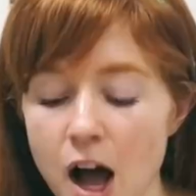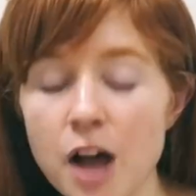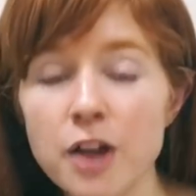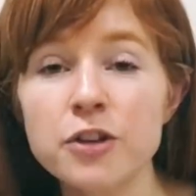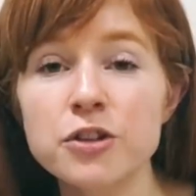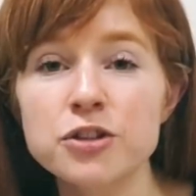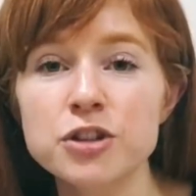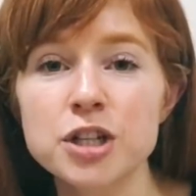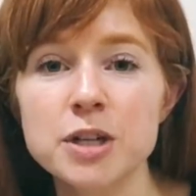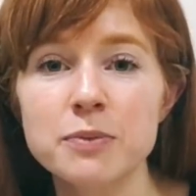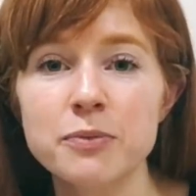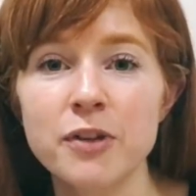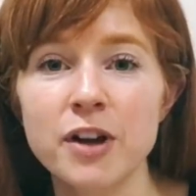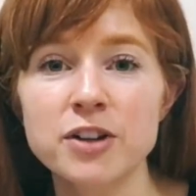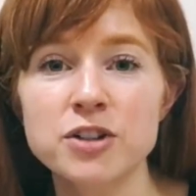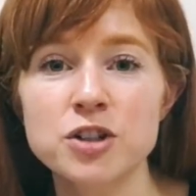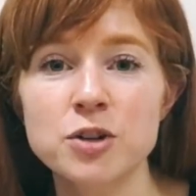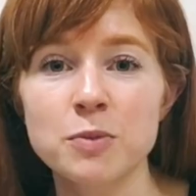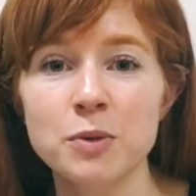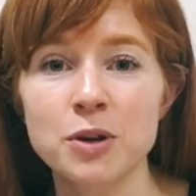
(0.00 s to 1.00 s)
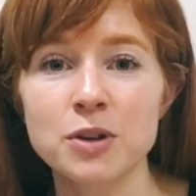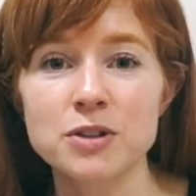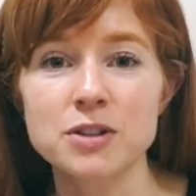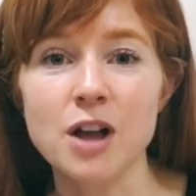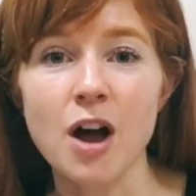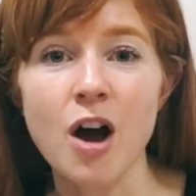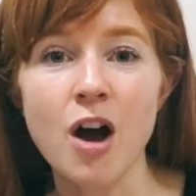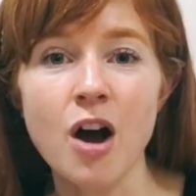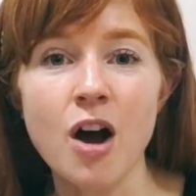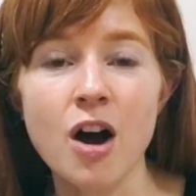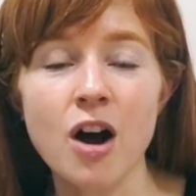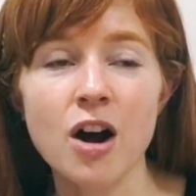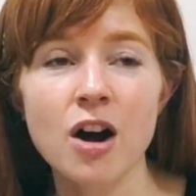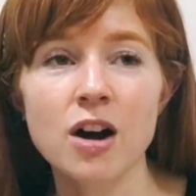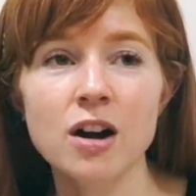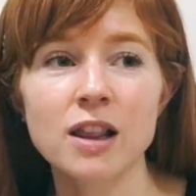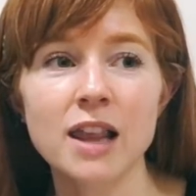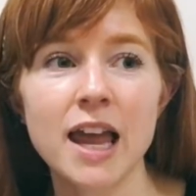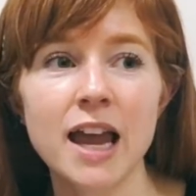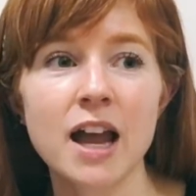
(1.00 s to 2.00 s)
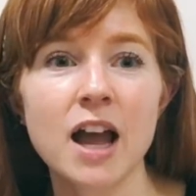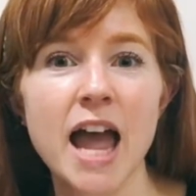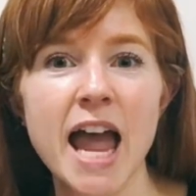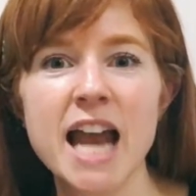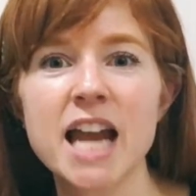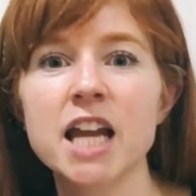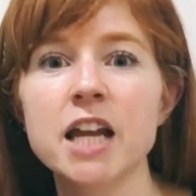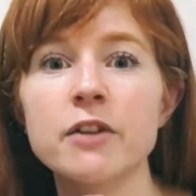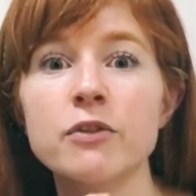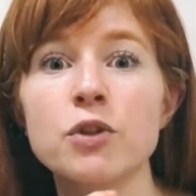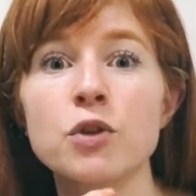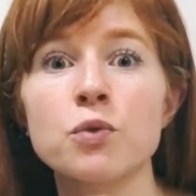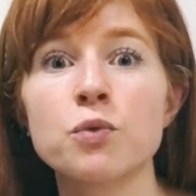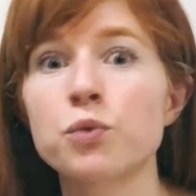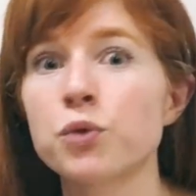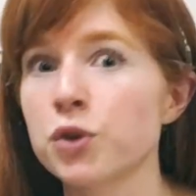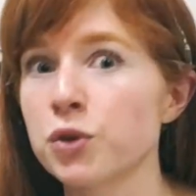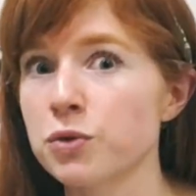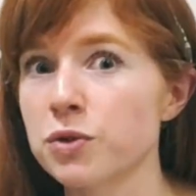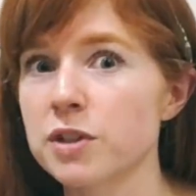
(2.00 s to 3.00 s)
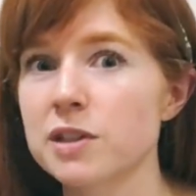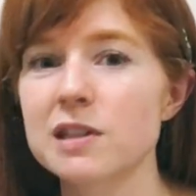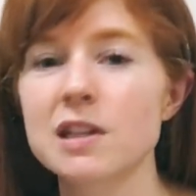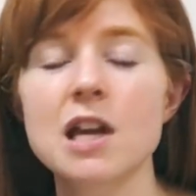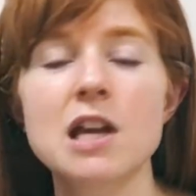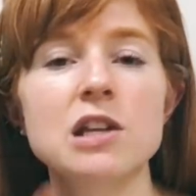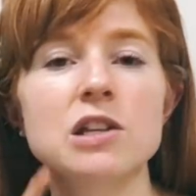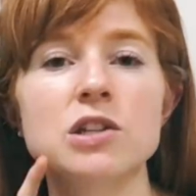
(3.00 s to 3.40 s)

Other cheap vegetables are like any of the roots.